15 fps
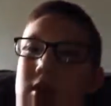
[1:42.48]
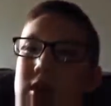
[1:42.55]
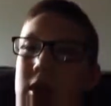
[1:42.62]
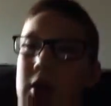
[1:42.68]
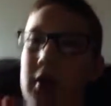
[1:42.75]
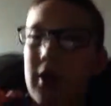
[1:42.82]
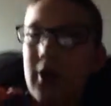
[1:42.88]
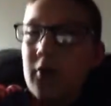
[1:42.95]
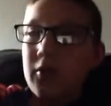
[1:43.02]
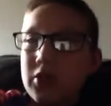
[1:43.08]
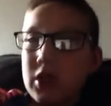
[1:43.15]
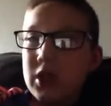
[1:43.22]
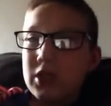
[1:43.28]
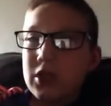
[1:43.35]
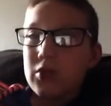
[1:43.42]
So it was
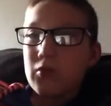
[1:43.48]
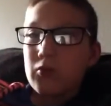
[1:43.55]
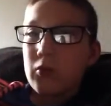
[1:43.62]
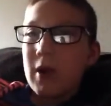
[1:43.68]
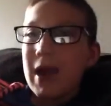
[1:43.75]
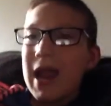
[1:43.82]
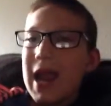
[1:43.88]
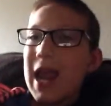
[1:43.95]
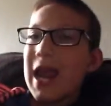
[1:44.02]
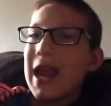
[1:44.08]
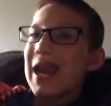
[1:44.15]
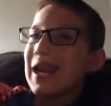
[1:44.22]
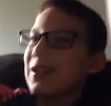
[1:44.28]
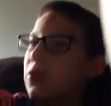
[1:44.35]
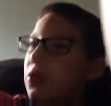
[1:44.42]
just
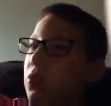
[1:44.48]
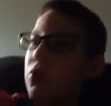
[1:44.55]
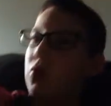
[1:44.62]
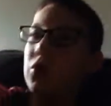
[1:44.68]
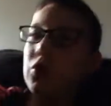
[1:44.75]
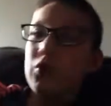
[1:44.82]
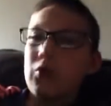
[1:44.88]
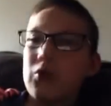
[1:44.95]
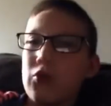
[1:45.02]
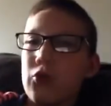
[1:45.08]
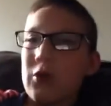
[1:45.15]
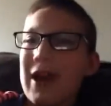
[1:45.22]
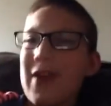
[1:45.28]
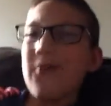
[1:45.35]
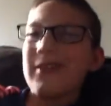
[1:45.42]
way too
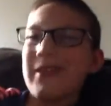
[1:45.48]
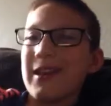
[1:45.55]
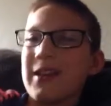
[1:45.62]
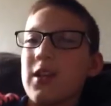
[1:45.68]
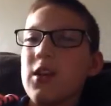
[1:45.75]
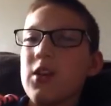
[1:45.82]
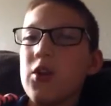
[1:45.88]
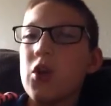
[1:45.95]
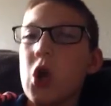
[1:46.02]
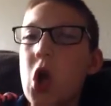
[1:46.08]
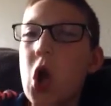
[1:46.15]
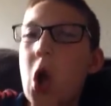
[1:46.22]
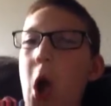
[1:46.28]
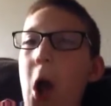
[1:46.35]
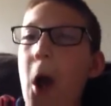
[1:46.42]
crowded.
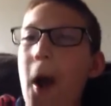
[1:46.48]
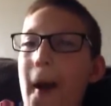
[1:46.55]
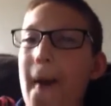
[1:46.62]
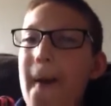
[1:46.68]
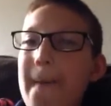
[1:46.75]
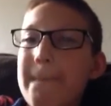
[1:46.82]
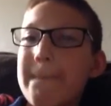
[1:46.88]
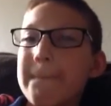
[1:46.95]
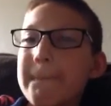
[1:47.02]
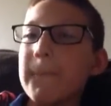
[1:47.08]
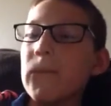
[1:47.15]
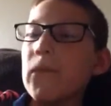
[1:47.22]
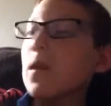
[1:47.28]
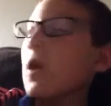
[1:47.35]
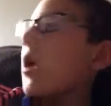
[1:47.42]

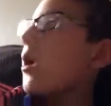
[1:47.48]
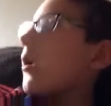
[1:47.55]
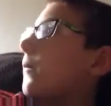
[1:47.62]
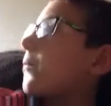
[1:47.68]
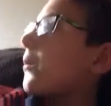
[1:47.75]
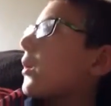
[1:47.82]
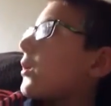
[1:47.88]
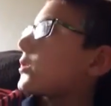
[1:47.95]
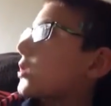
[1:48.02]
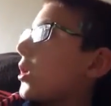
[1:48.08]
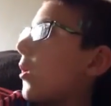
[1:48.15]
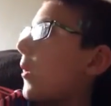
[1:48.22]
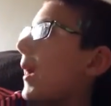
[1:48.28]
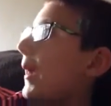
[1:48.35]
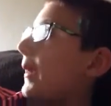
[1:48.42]
So
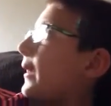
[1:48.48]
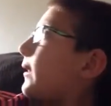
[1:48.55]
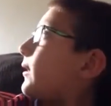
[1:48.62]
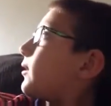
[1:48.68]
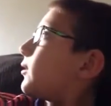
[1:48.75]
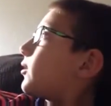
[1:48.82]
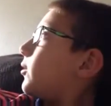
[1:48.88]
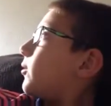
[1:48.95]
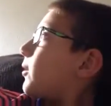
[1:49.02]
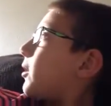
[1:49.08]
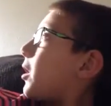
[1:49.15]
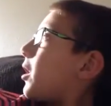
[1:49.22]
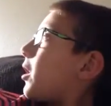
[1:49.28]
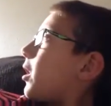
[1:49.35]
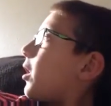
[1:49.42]
I didn't do
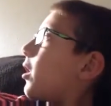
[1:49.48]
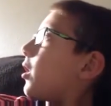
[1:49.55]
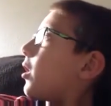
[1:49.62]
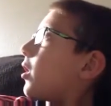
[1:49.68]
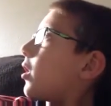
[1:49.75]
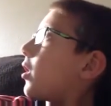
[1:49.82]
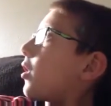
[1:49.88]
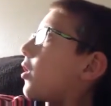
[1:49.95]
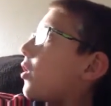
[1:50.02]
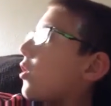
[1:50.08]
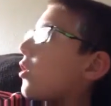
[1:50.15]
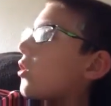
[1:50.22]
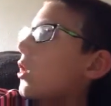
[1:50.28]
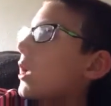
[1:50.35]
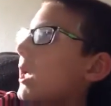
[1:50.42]
it.
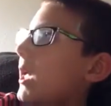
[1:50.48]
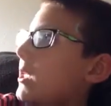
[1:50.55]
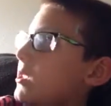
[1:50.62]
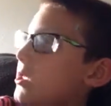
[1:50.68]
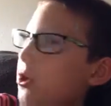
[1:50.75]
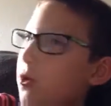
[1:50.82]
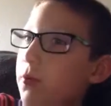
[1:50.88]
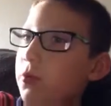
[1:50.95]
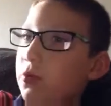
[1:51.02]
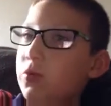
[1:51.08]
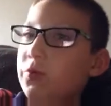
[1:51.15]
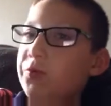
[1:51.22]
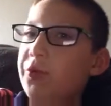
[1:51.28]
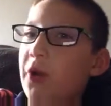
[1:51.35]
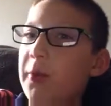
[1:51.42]
And so,
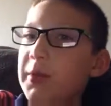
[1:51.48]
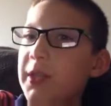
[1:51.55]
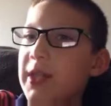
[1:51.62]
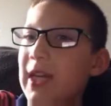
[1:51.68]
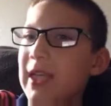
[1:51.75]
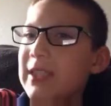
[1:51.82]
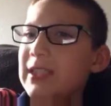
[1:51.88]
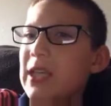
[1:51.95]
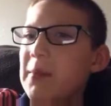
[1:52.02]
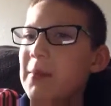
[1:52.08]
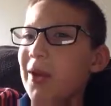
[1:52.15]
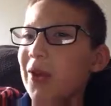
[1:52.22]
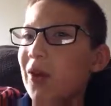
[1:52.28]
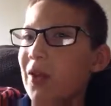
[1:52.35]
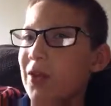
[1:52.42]
probably next time
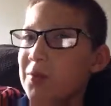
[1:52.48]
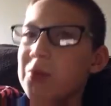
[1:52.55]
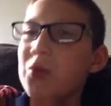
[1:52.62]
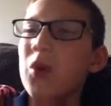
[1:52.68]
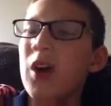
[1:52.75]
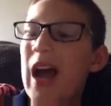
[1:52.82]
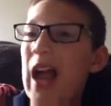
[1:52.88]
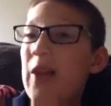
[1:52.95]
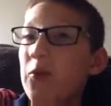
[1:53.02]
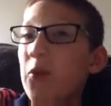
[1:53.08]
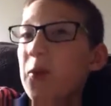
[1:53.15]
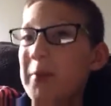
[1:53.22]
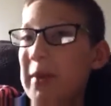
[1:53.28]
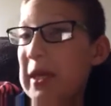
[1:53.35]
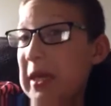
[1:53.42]
I go to the pool, I
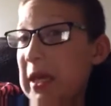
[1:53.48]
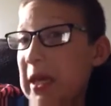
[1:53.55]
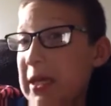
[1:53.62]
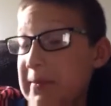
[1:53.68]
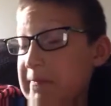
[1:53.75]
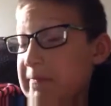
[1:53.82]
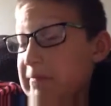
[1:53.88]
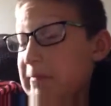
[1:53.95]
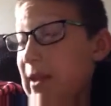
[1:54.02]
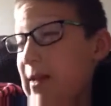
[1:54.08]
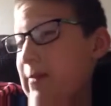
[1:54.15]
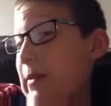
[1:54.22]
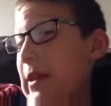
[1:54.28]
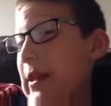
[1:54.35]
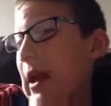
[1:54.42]
will make it,
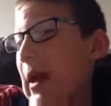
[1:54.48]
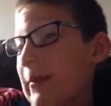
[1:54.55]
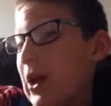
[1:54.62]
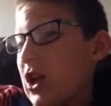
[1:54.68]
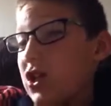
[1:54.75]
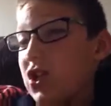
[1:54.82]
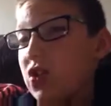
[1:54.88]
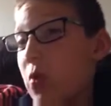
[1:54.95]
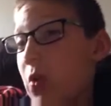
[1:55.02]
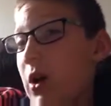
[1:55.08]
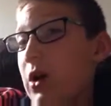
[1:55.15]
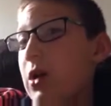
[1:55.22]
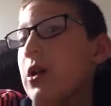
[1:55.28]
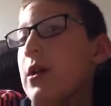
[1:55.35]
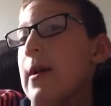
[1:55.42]
maybe. I'm not
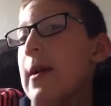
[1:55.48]
sure.